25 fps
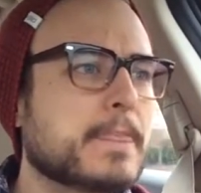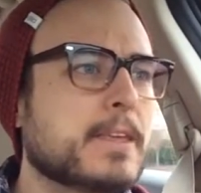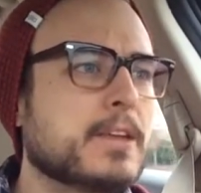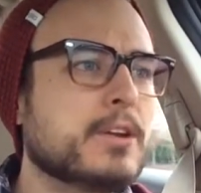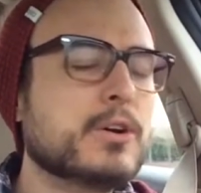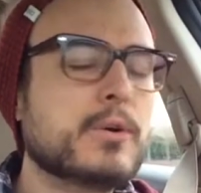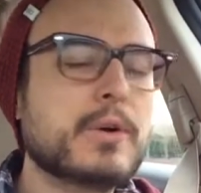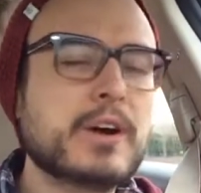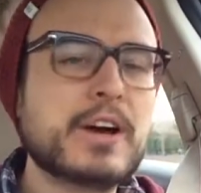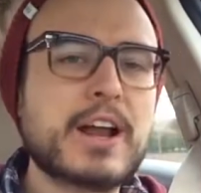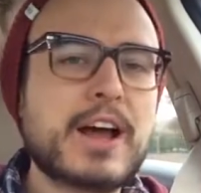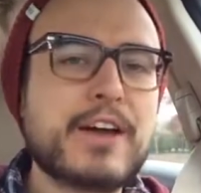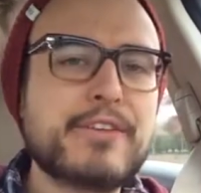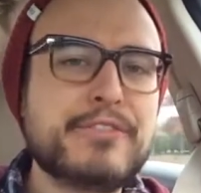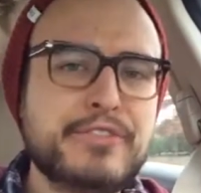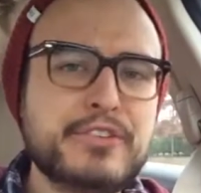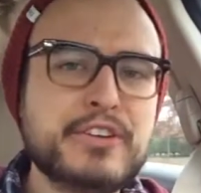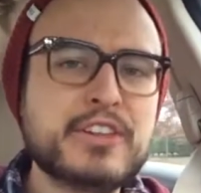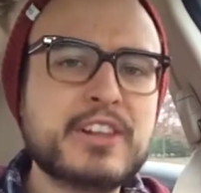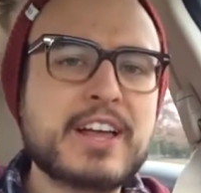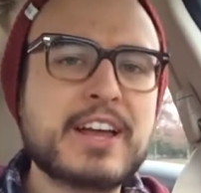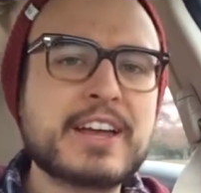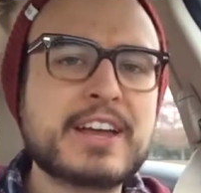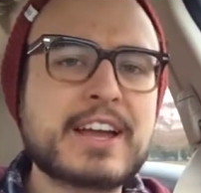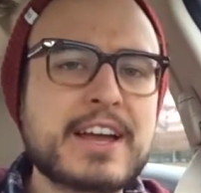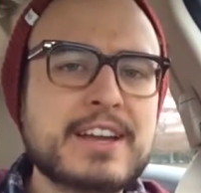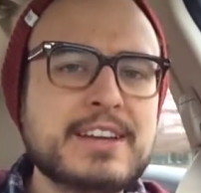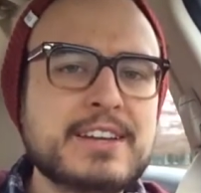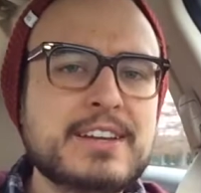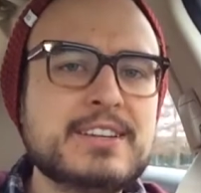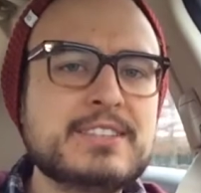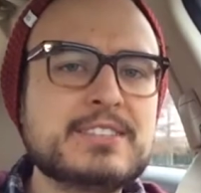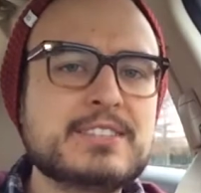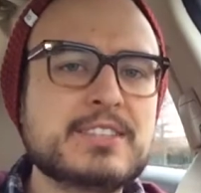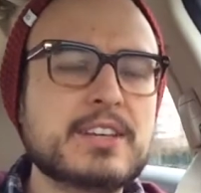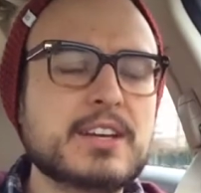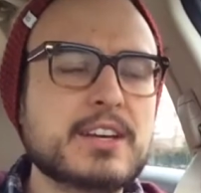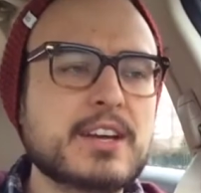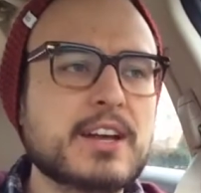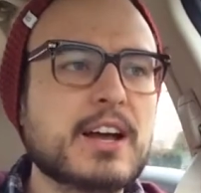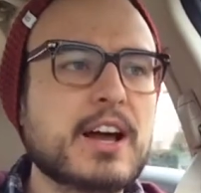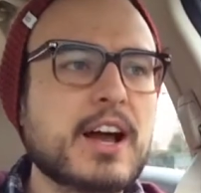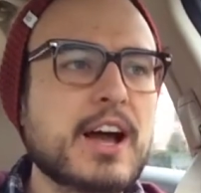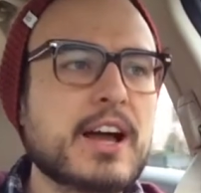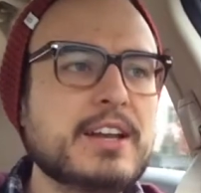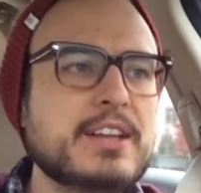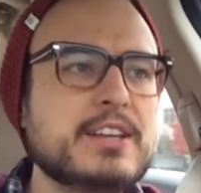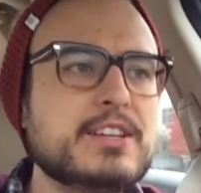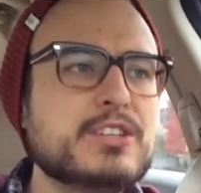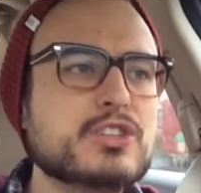You know what? I feel like I need to
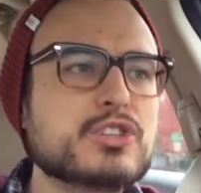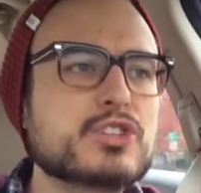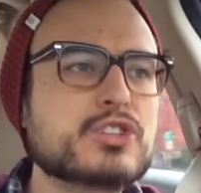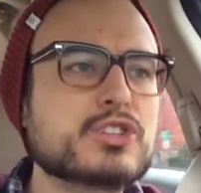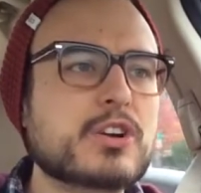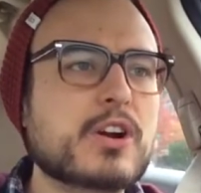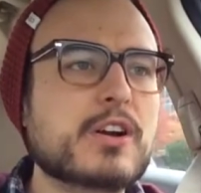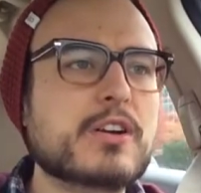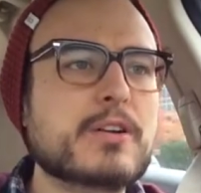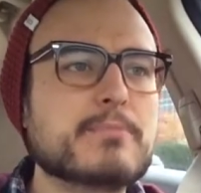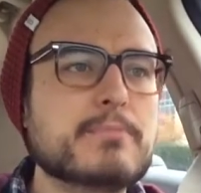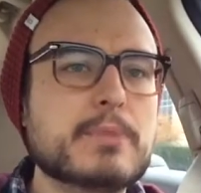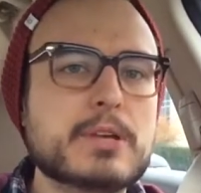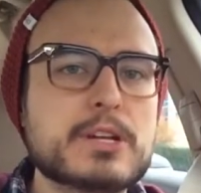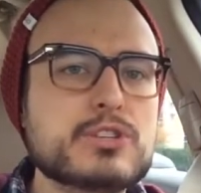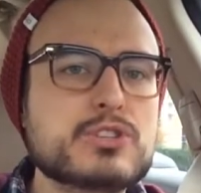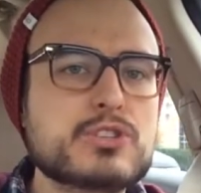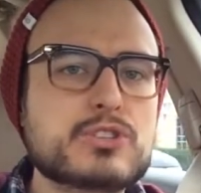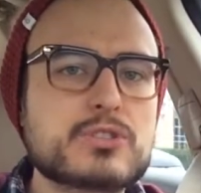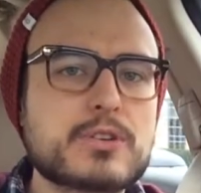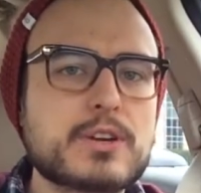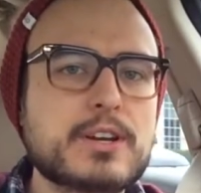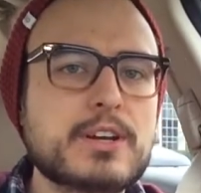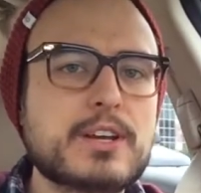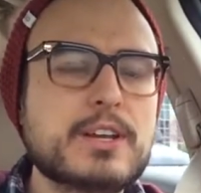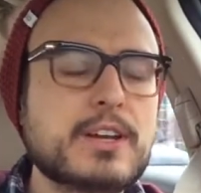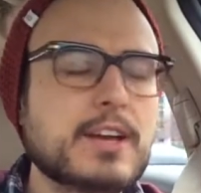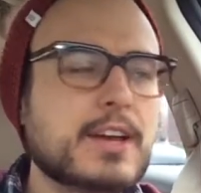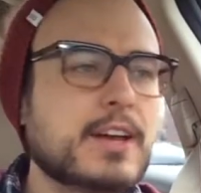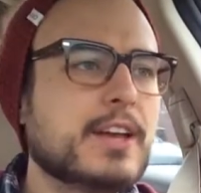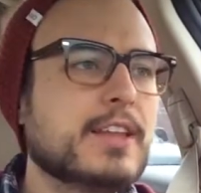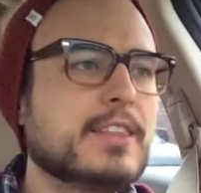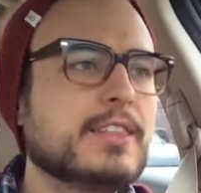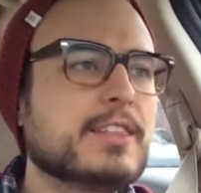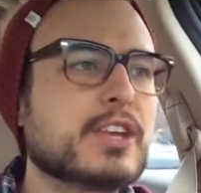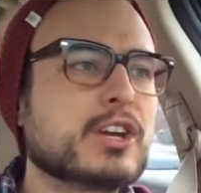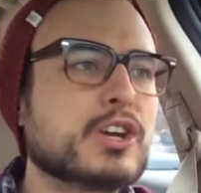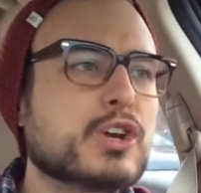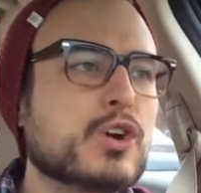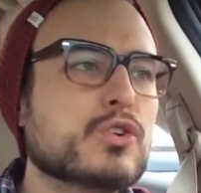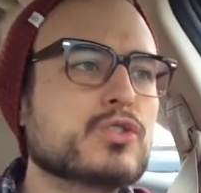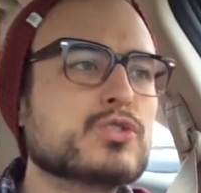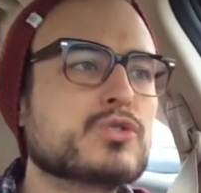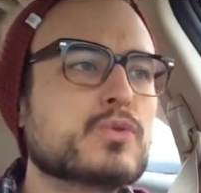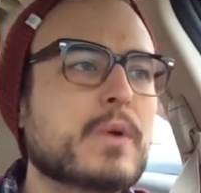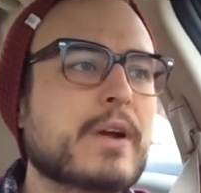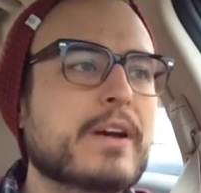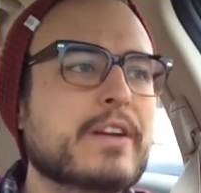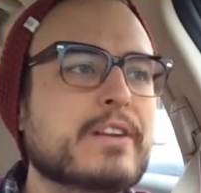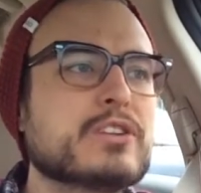I need to start a ministry that
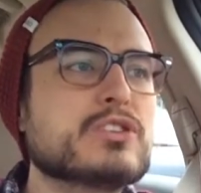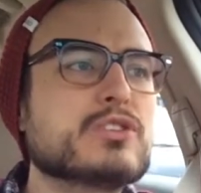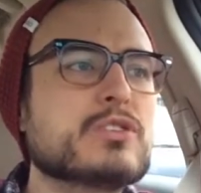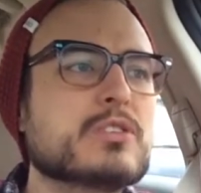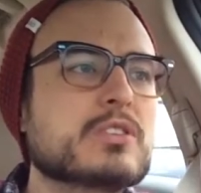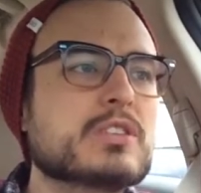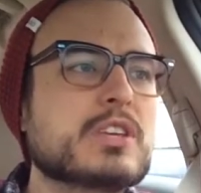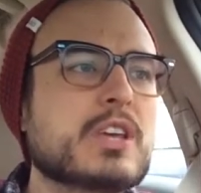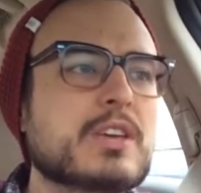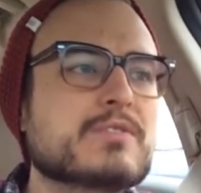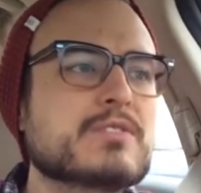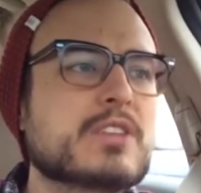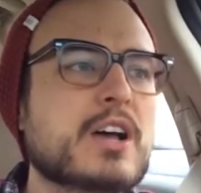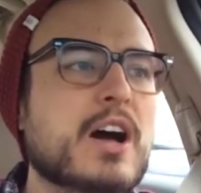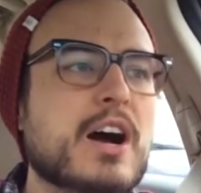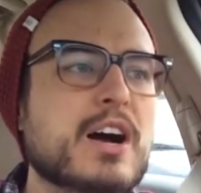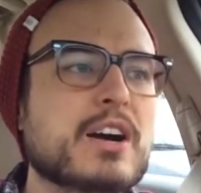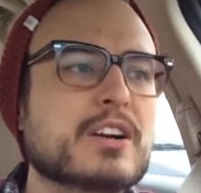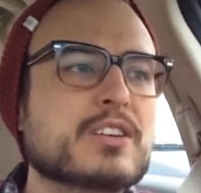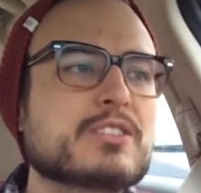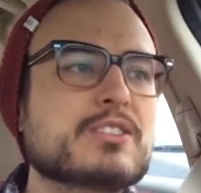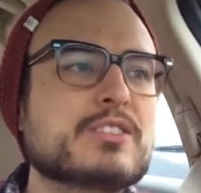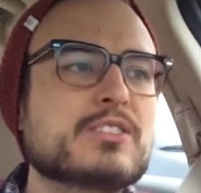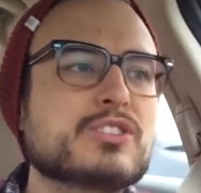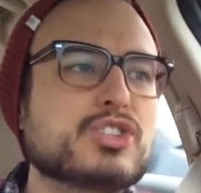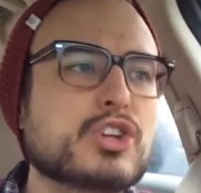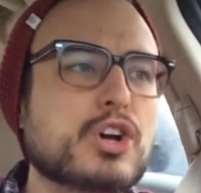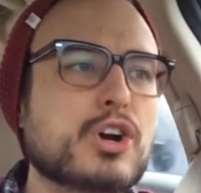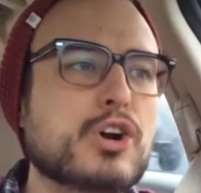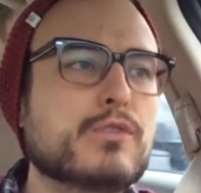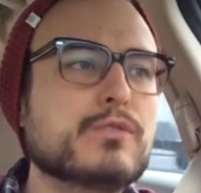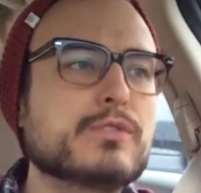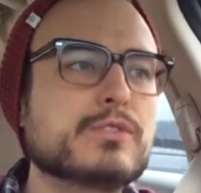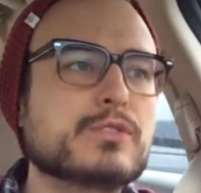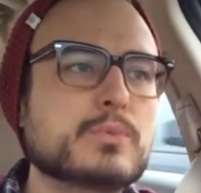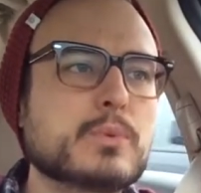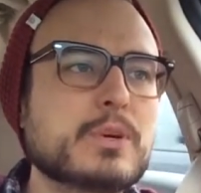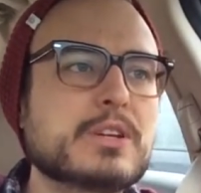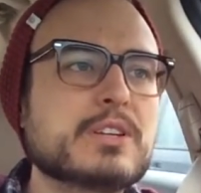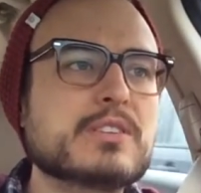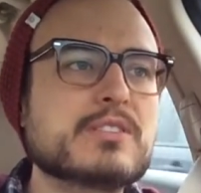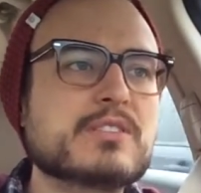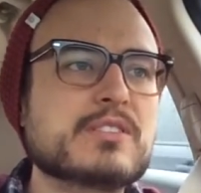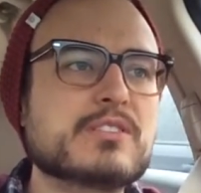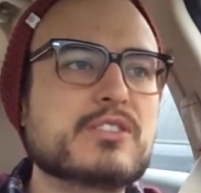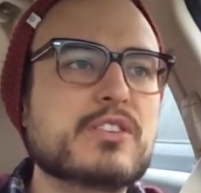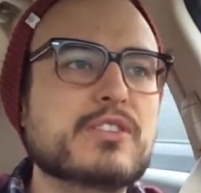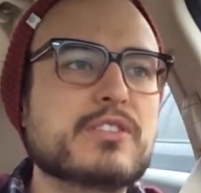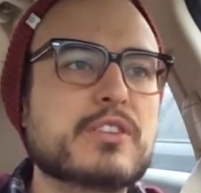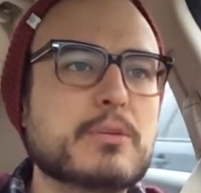goes around and just gives hugs to Jehovah's
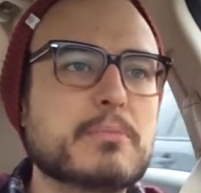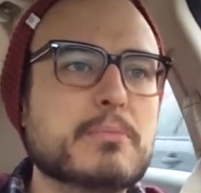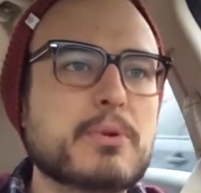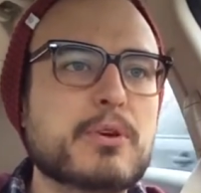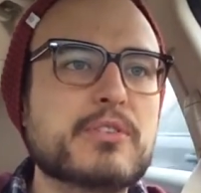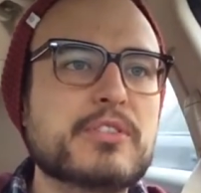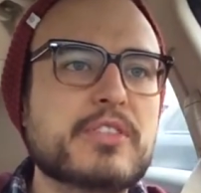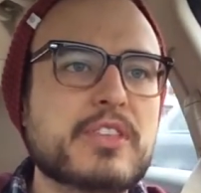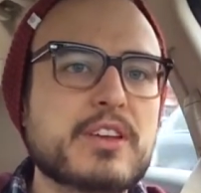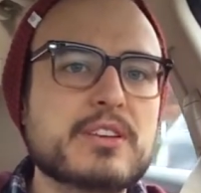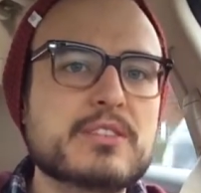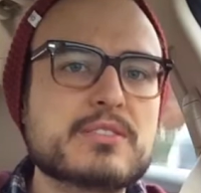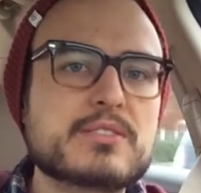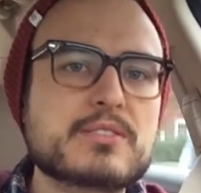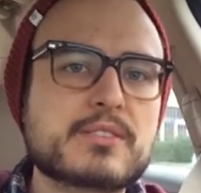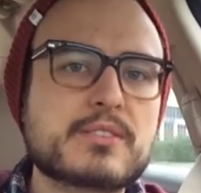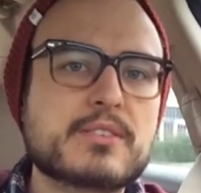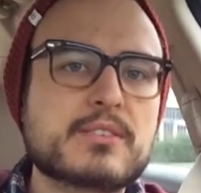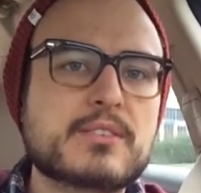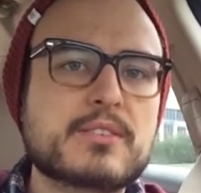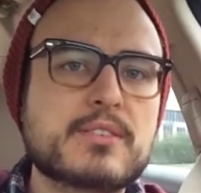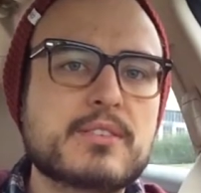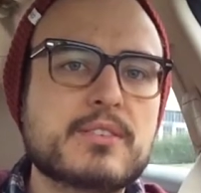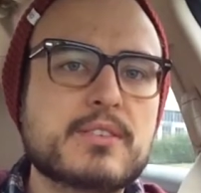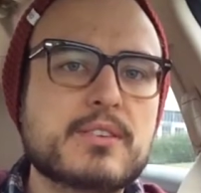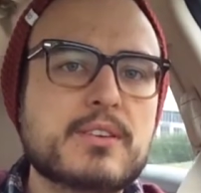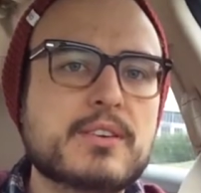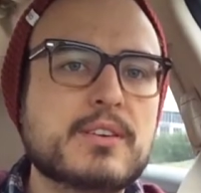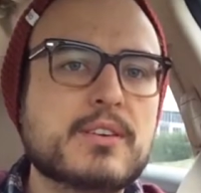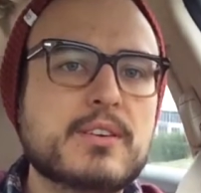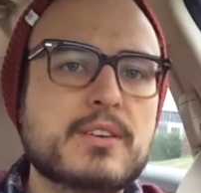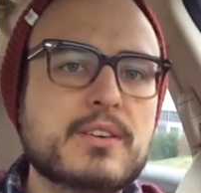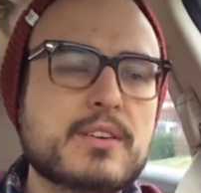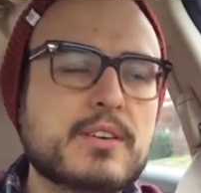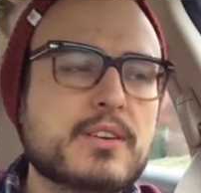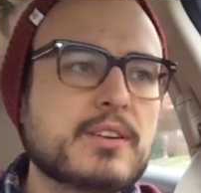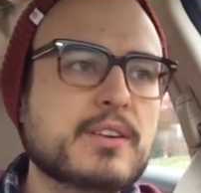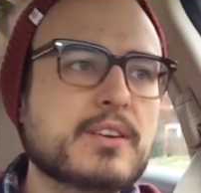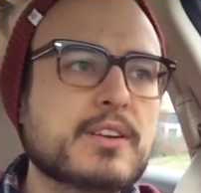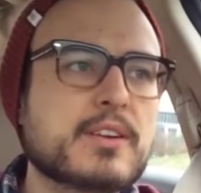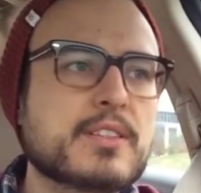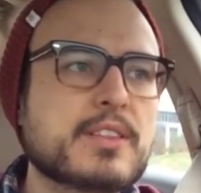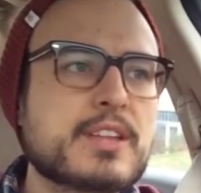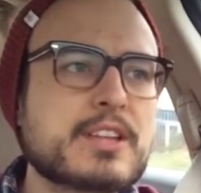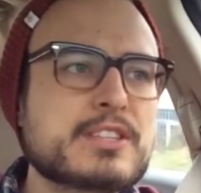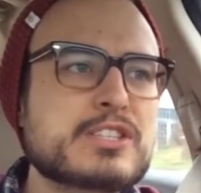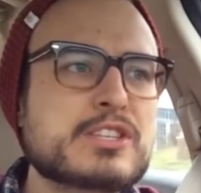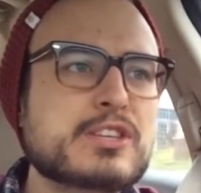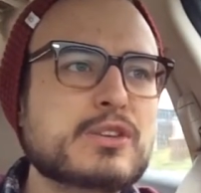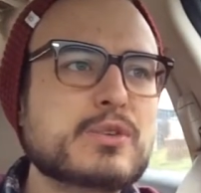Witnesses on their birthdays.
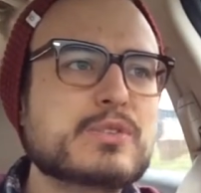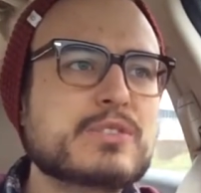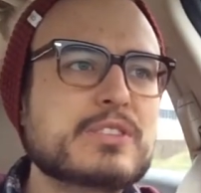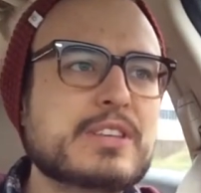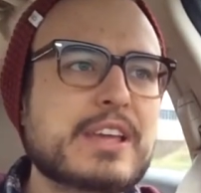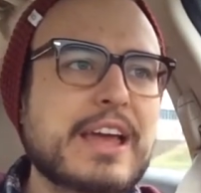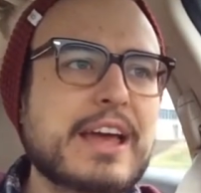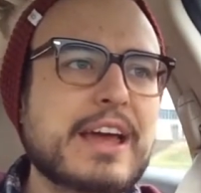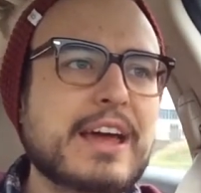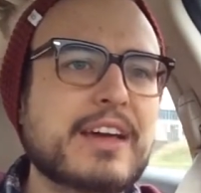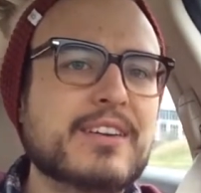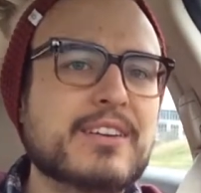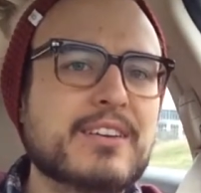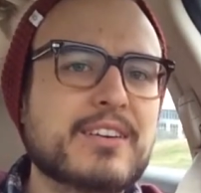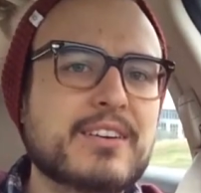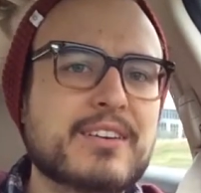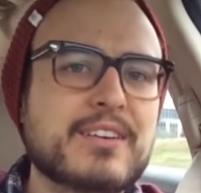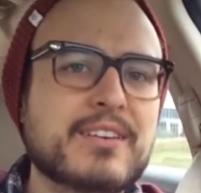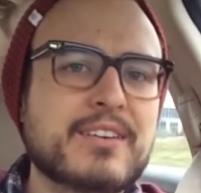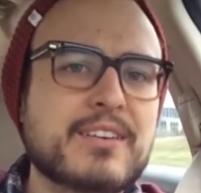That's so sad.